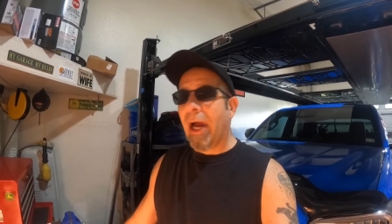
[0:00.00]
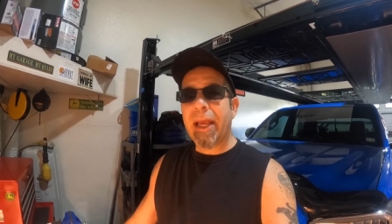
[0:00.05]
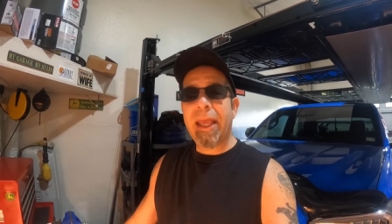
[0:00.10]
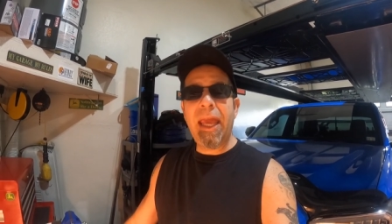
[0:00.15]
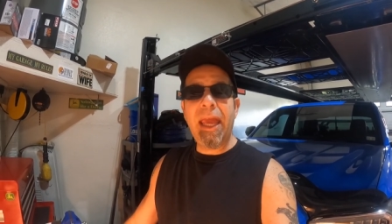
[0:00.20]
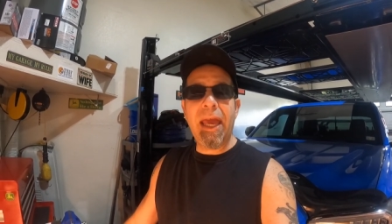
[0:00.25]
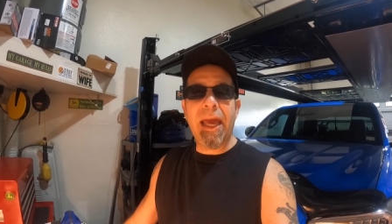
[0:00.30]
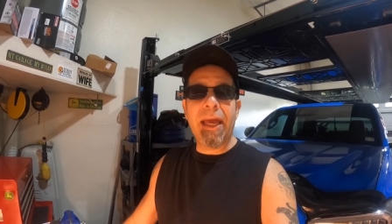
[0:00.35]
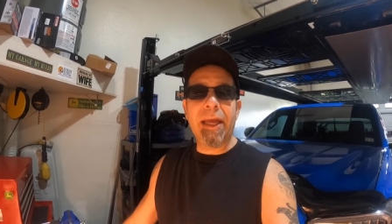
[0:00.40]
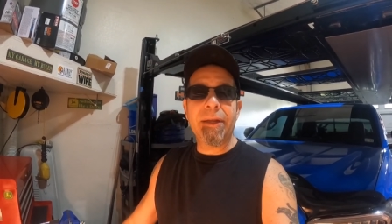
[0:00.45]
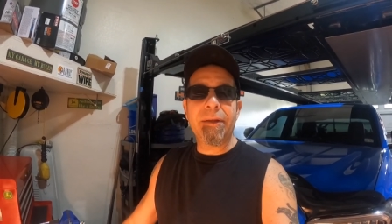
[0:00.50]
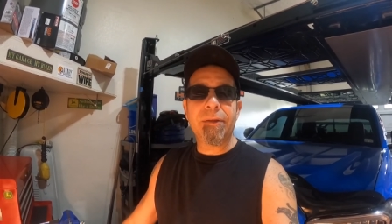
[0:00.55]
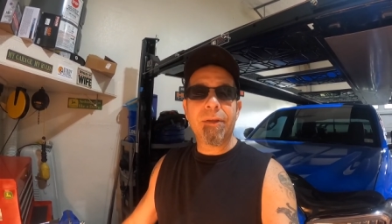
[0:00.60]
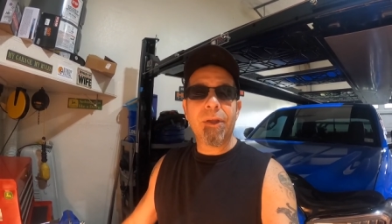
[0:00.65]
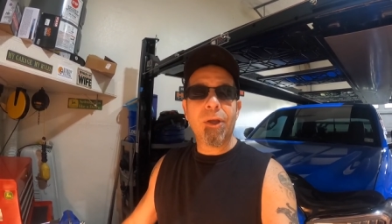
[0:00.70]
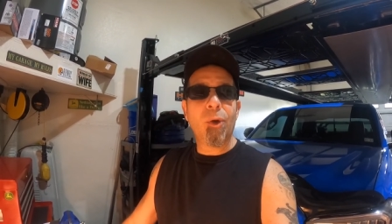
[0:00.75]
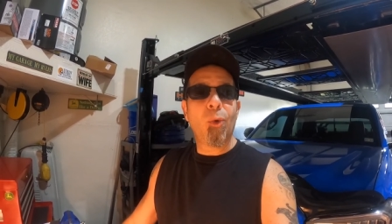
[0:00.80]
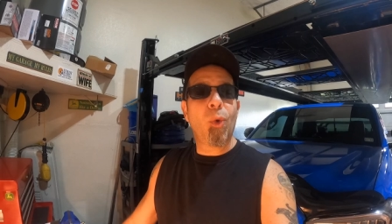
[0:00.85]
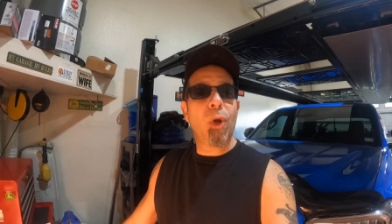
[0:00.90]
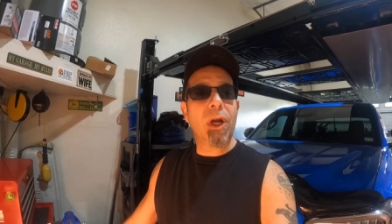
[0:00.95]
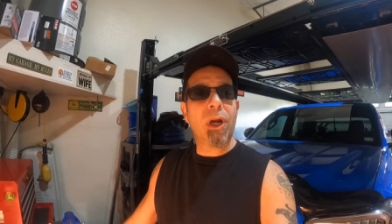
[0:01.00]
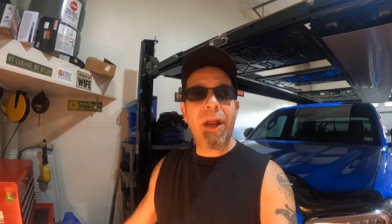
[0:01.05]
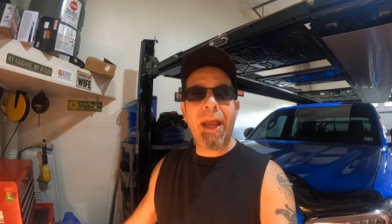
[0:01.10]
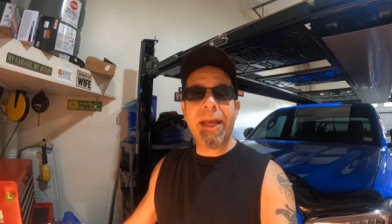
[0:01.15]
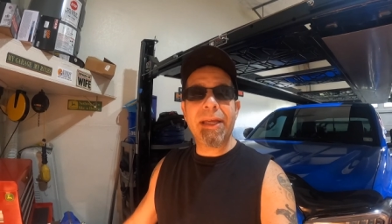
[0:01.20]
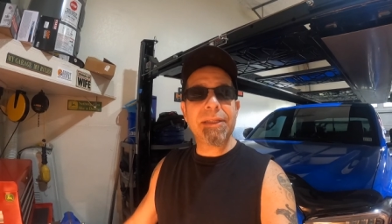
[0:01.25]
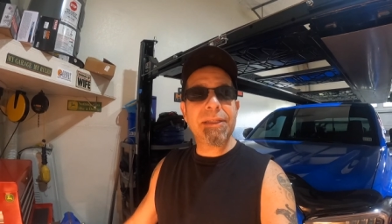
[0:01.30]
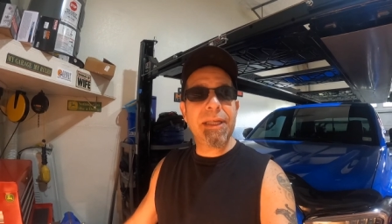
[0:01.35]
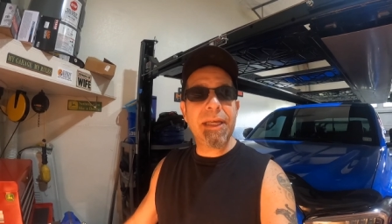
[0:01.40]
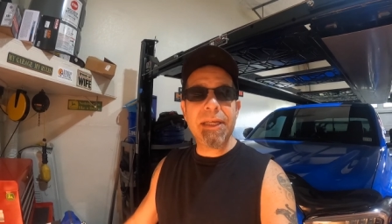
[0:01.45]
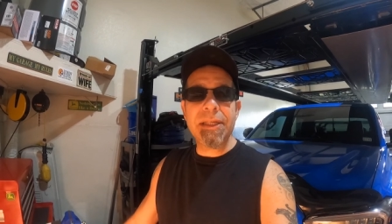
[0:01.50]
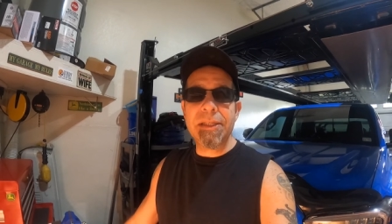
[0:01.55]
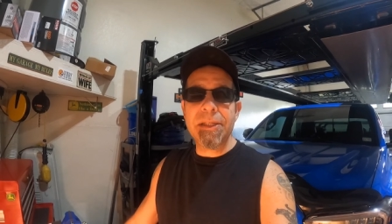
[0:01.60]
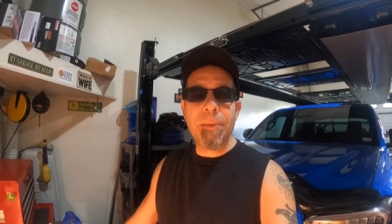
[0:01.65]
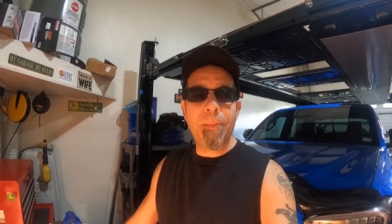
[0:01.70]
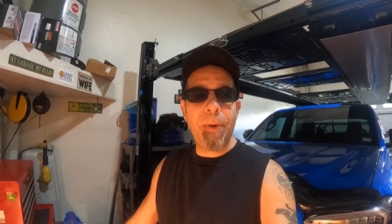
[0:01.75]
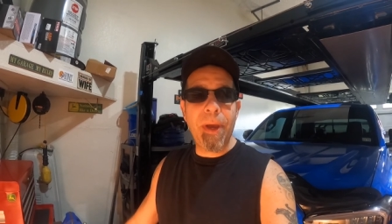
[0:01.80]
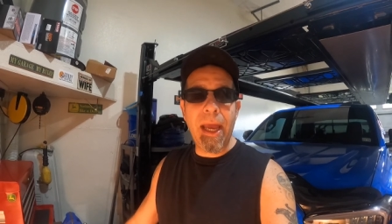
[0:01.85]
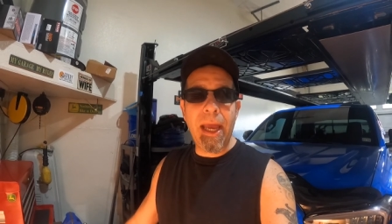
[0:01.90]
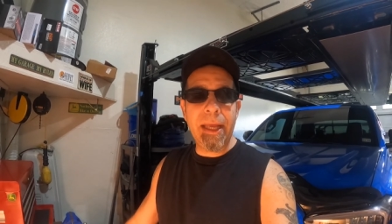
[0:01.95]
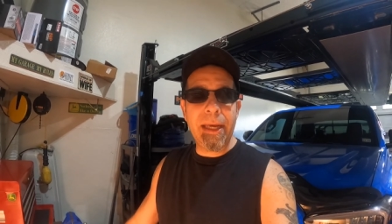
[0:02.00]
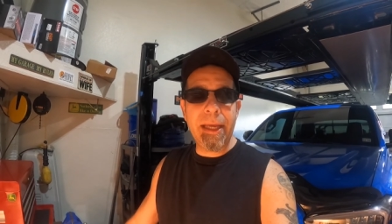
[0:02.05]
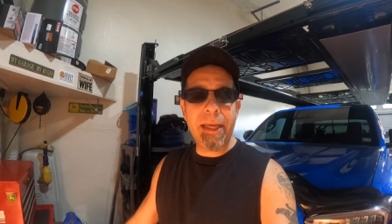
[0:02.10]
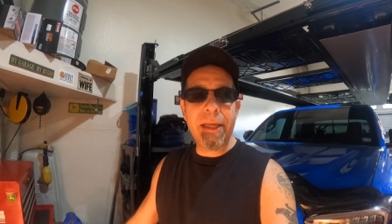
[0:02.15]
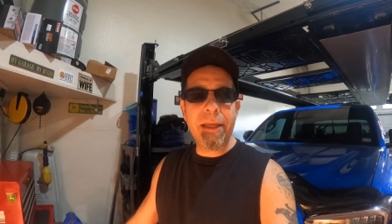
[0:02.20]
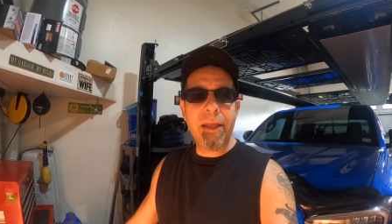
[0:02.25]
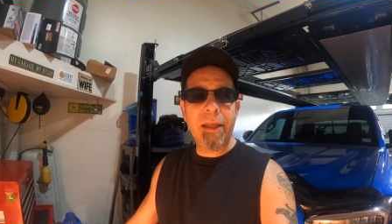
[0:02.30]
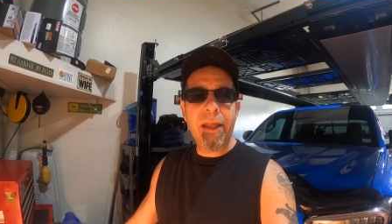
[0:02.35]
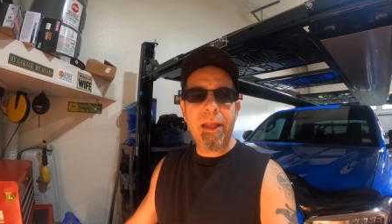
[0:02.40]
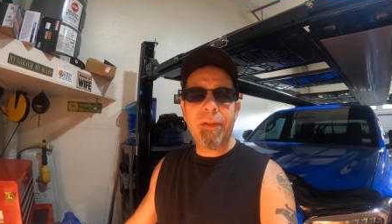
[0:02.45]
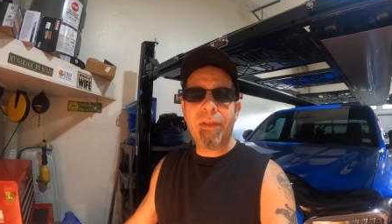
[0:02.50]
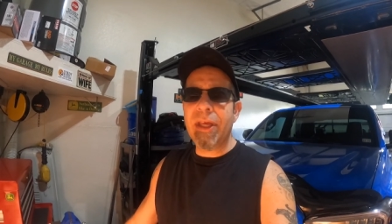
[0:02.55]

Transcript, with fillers: again, we're anticipating